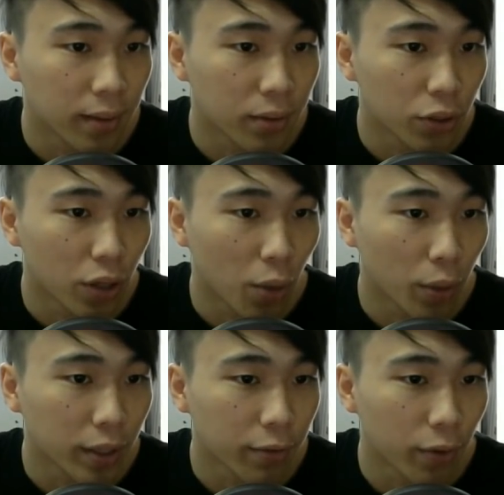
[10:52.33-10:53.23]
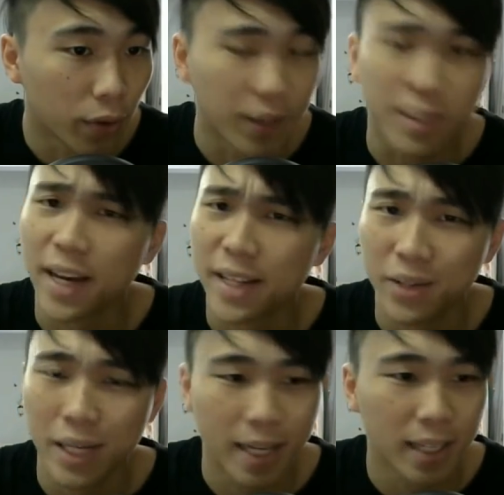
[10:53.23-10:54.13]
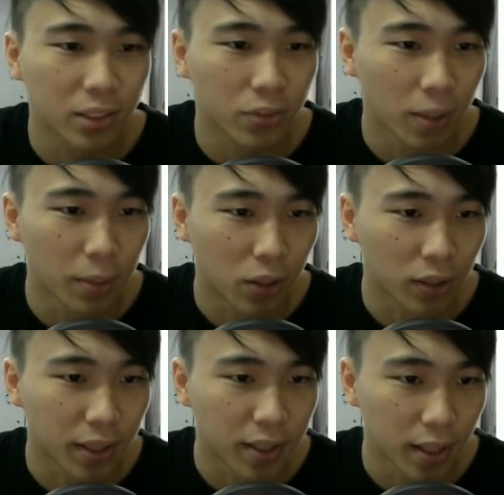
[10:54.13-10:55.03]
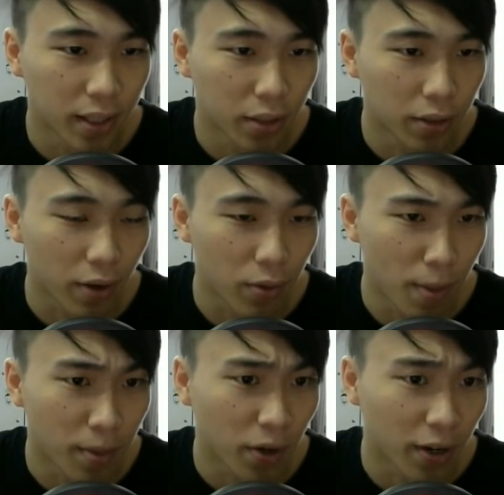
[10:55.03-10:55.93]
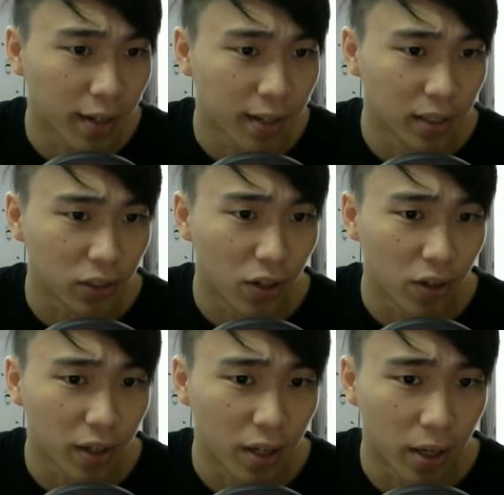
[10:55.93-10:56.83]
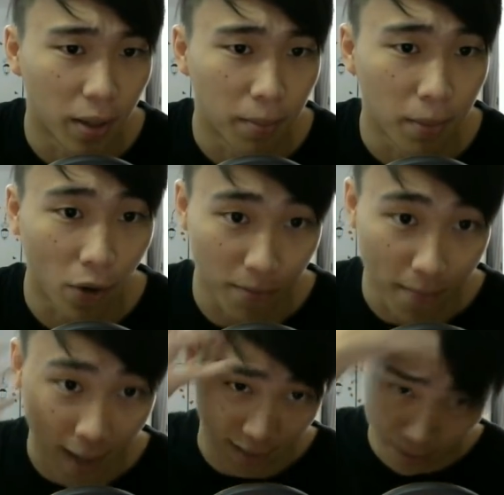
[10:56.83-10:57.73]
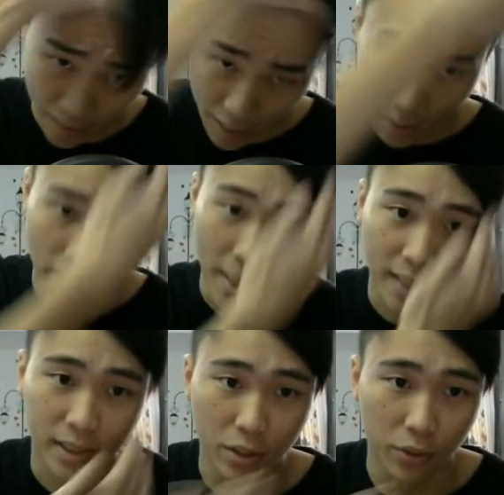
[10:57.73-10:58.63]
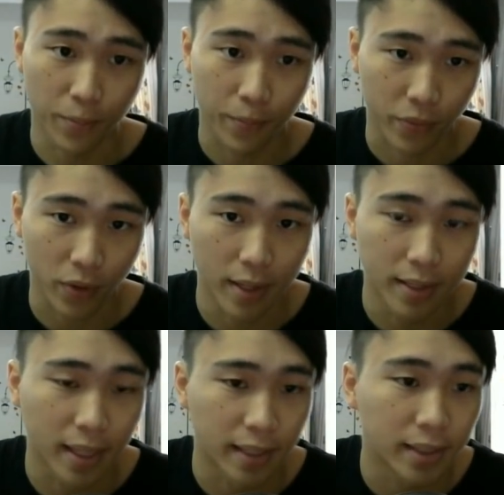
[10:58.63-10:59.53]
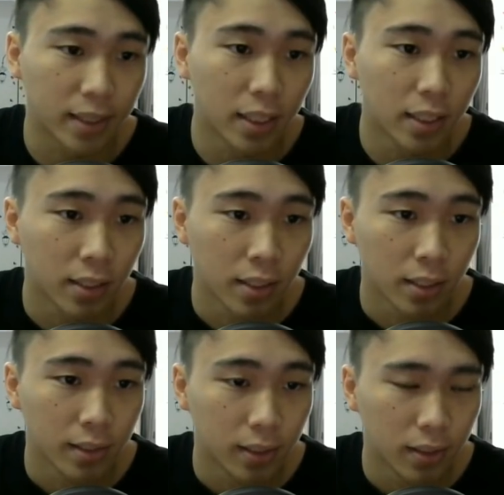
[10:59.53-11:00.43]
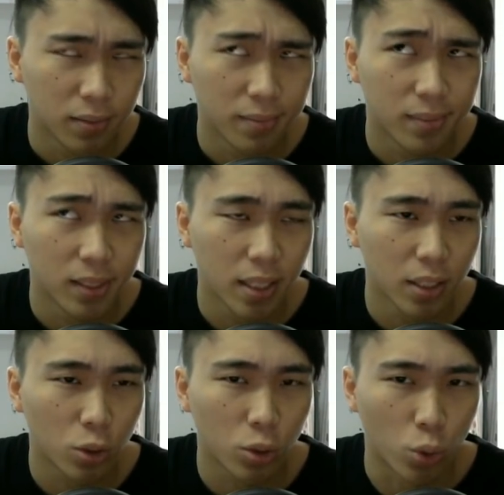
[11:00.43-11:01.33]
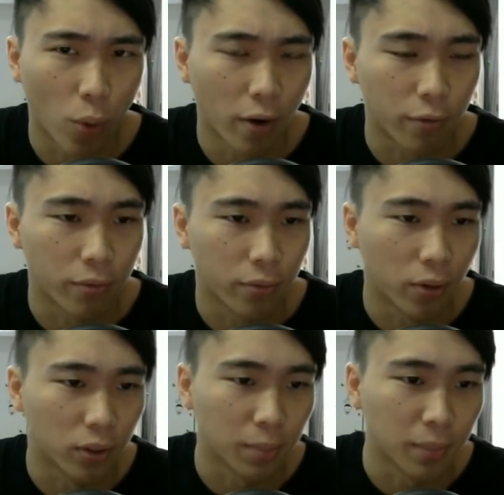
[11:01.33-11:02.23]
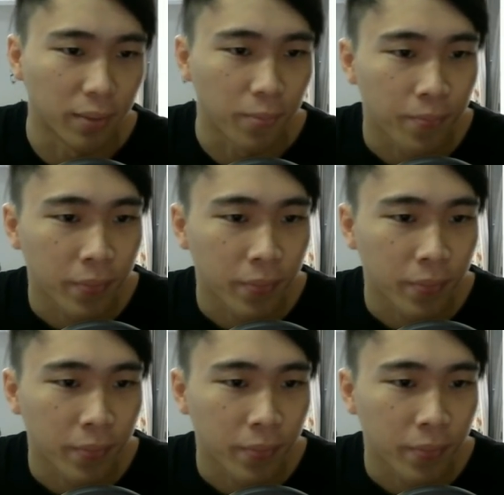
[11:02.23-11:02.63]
You are waiting for Nathaniel, I guess, right? Because Nathaniel, if I remember correctly, is not of max skill. Right, he's at CD 12 or something.